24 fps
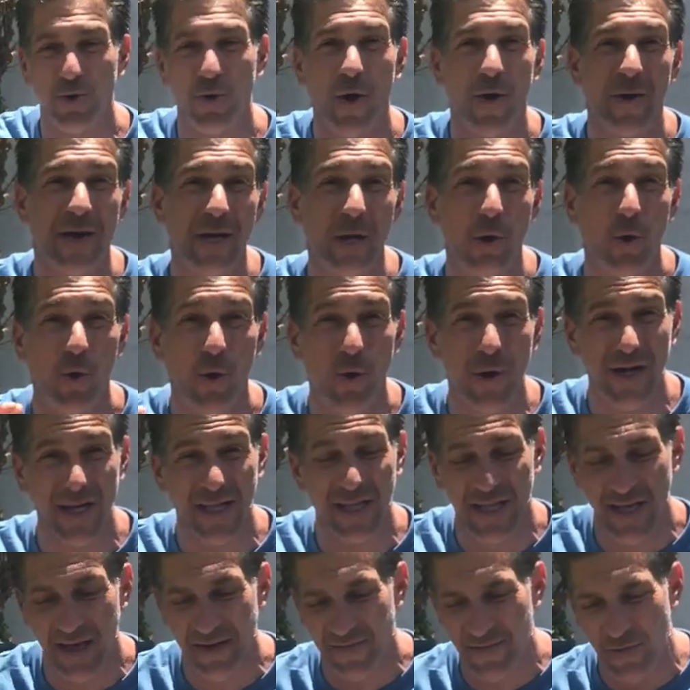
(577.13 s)
growing
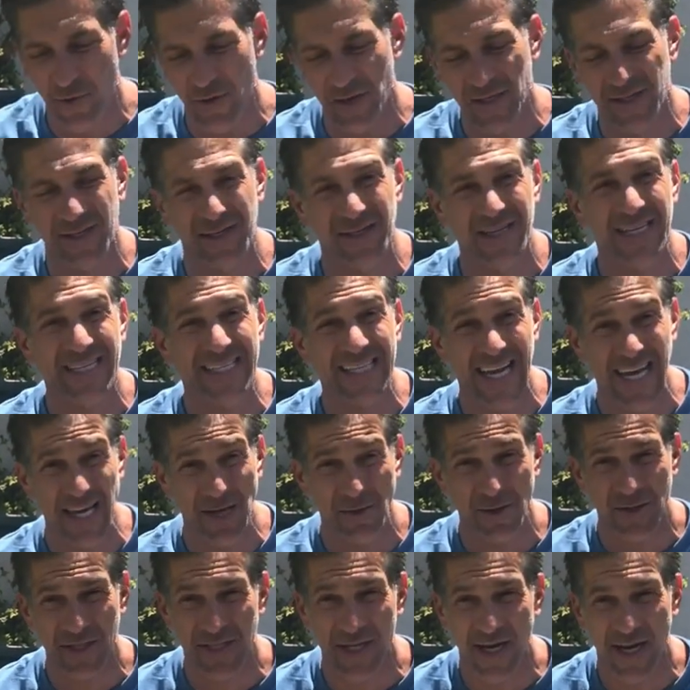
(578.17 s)
quickly for its
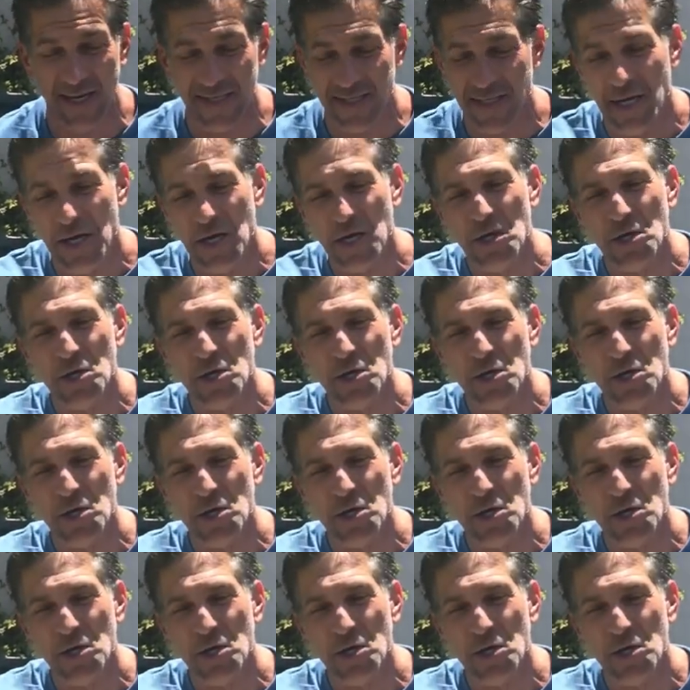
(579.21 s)
container size,